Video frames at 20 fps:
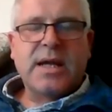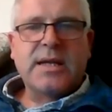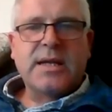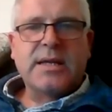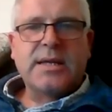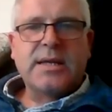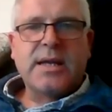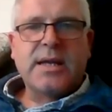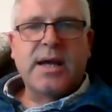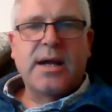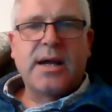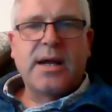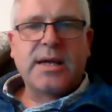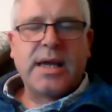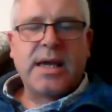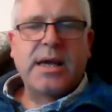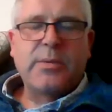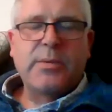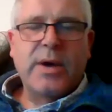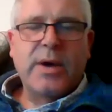and
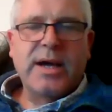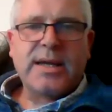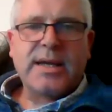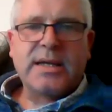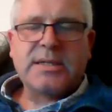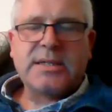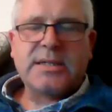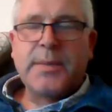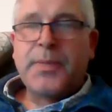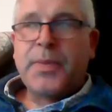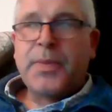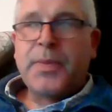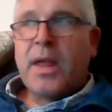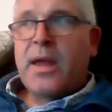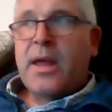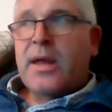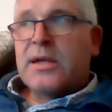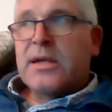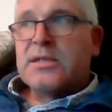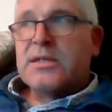key workers.
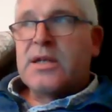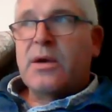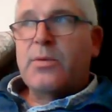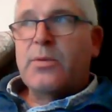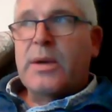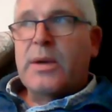So